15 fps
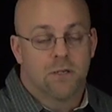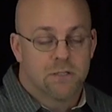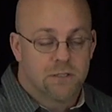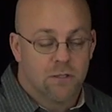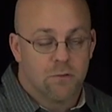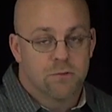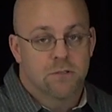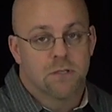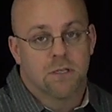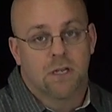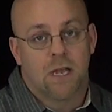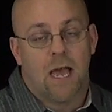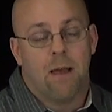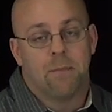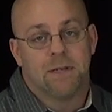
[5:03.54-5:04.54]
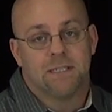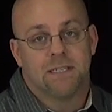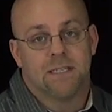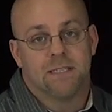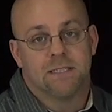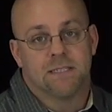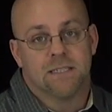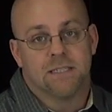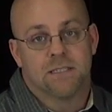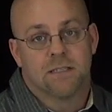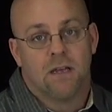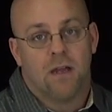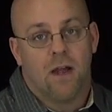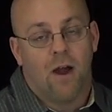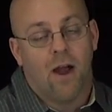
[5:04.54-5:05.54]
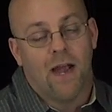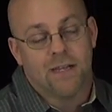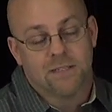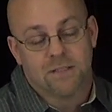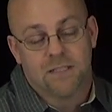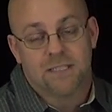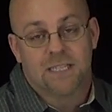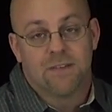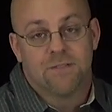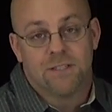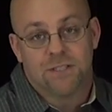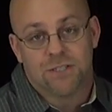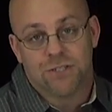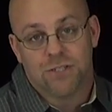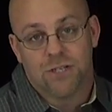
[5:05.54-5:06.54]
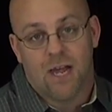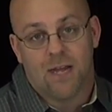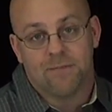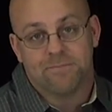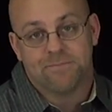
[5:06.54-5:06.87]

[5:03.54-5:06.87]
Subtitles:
because those are the common tendencies. All right, so let's give this a shot.